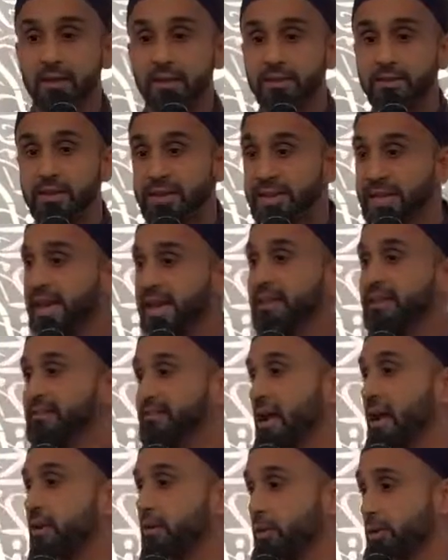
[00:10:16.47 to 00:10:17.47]
the kid is
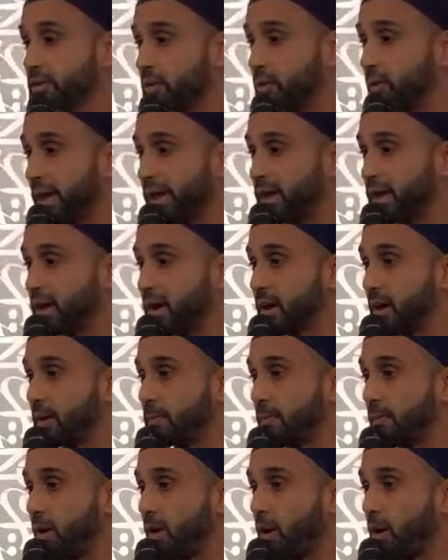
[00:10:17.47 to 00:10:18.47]
not going to wake
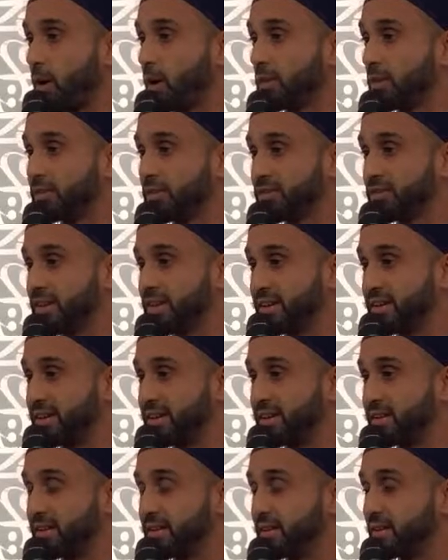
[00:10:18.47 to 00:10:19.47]
up all of a
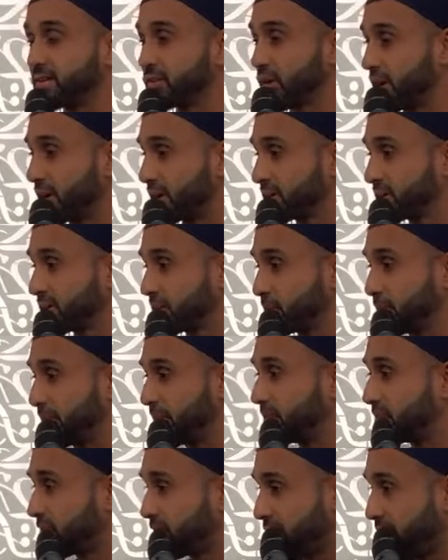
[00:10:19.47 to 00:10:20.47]
sudden starting to
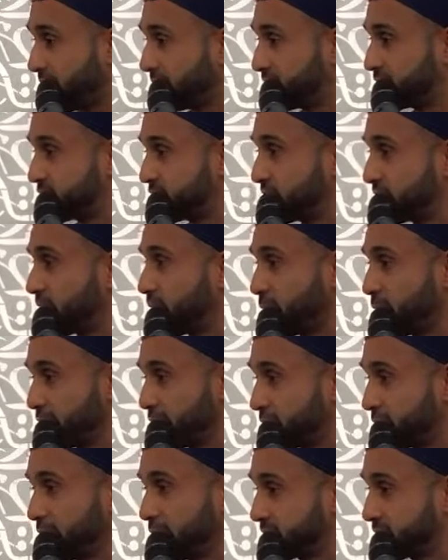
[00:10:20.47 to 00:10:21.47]
speak French or
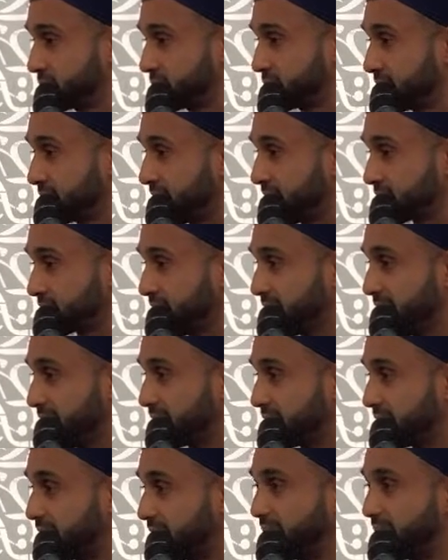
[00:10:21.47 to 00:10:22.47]
Turkish the next
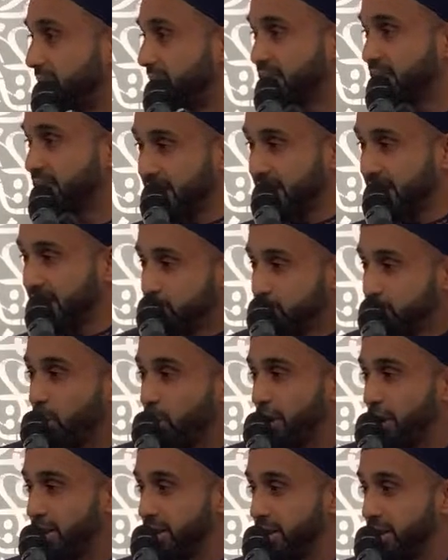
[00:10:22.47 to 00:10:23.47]
day. The
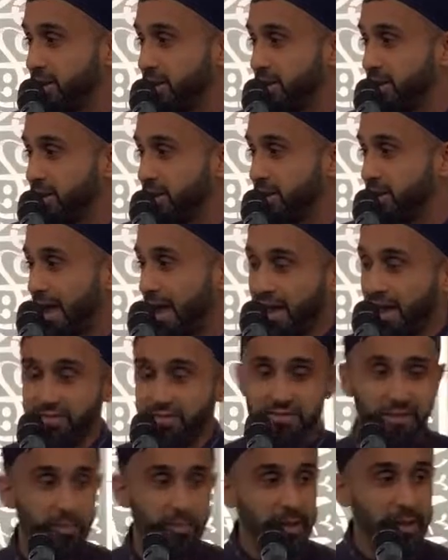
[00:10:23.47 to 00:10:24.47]
input has
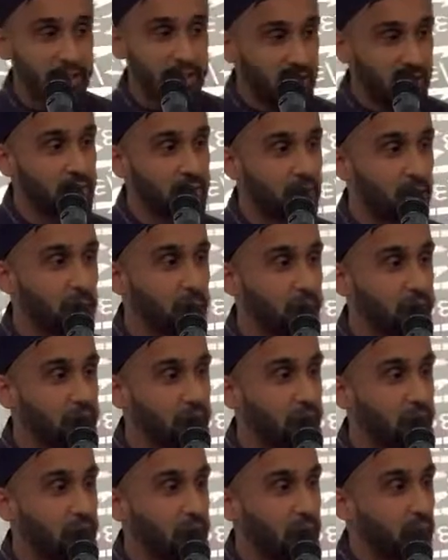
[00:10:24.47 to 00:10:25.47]
to be congruent
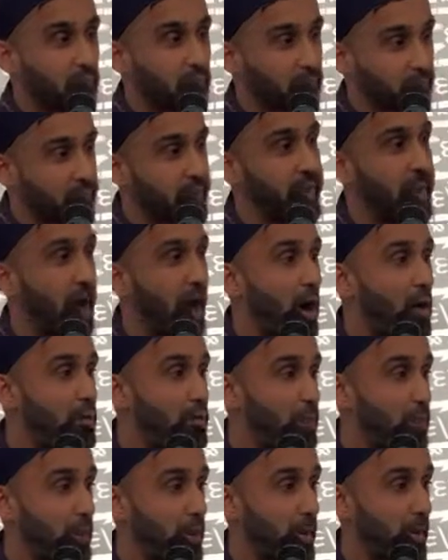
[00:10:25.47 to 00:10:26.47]
with the
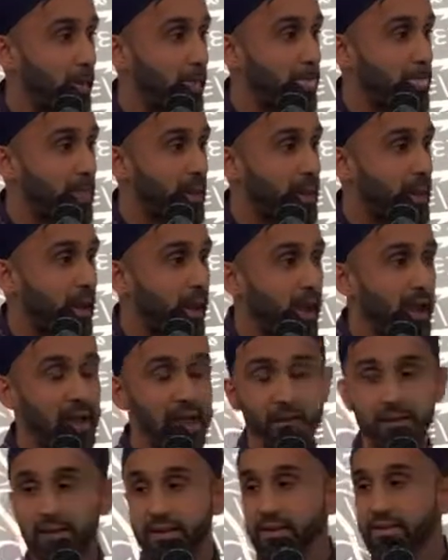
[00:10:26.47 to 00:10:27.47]
output.
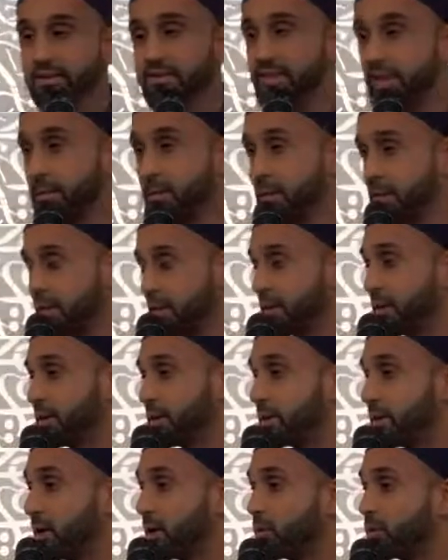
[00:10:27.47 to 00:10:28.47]
And similar
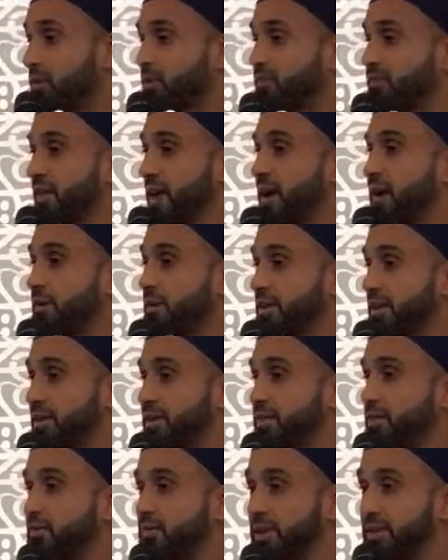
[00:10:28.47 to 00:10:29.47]
was found in
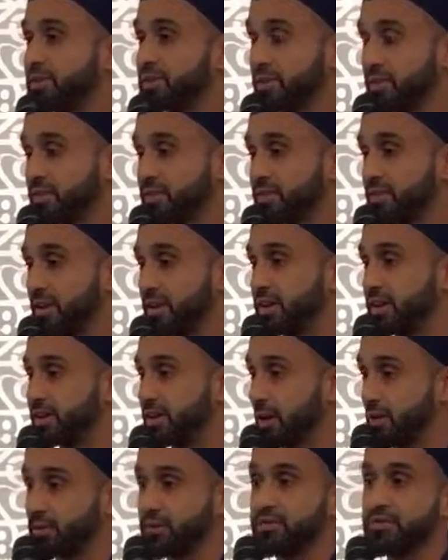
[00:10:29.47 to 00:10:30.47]
the research study
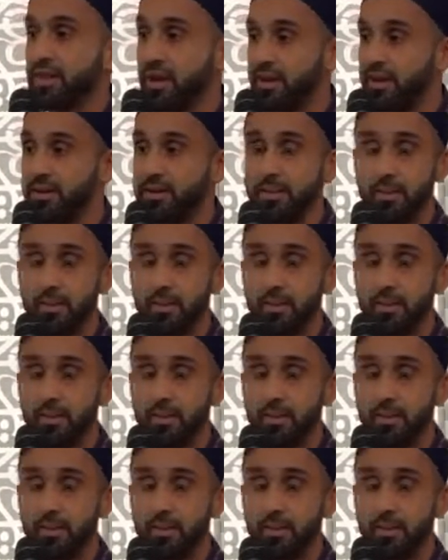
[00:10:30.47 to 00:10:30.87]
that was done